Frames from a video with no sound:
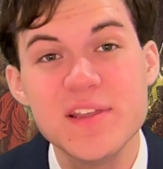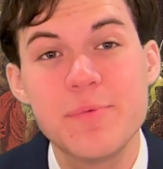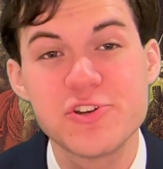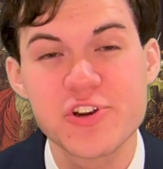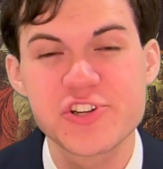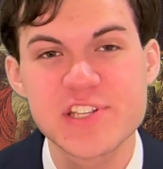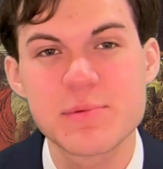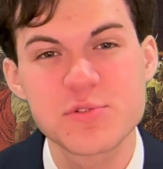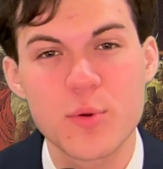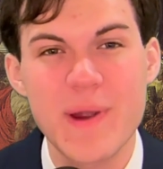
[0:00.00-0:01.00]
the patricians
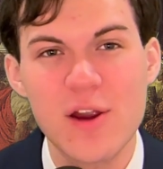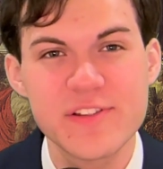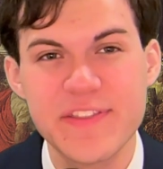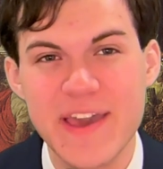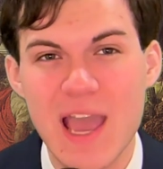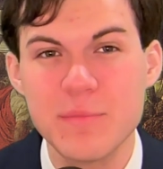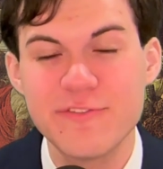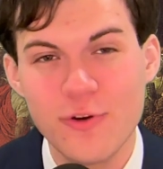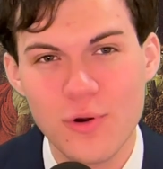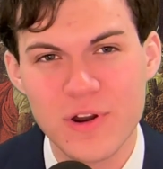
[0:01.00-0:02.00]
much more power than they had
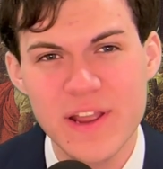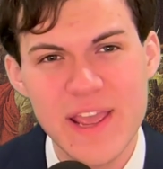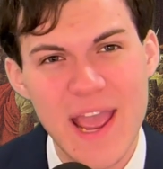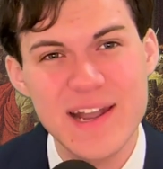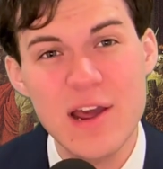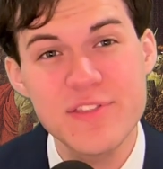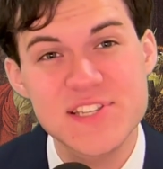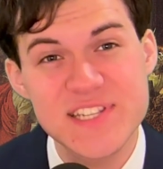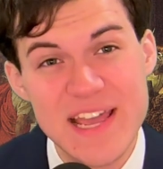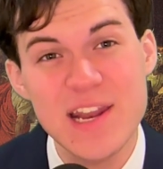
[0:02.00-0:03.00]
before, and now the
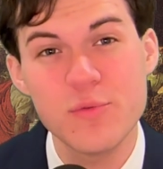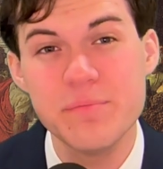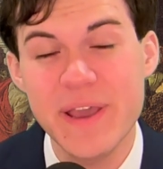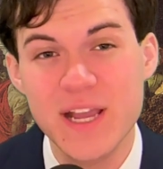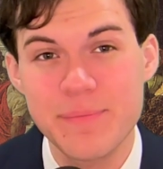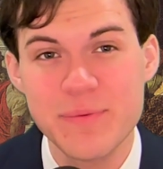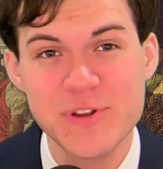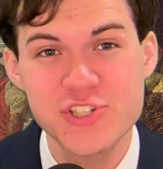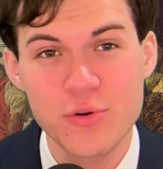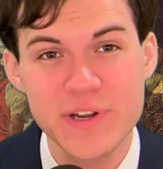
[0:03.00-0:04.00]
Senate would make up the
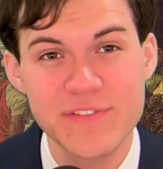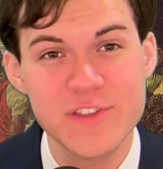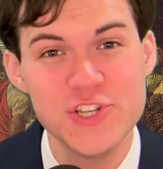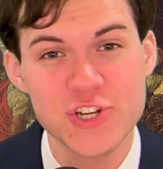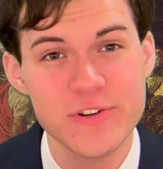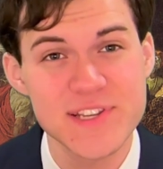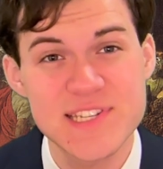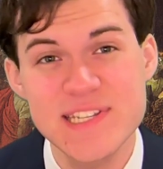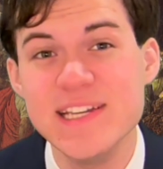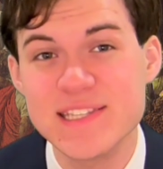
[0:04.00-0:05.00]
majority of the jury's
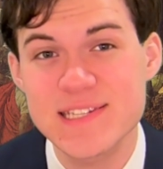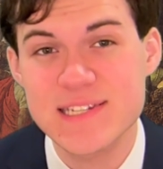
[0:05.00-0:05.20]
seats.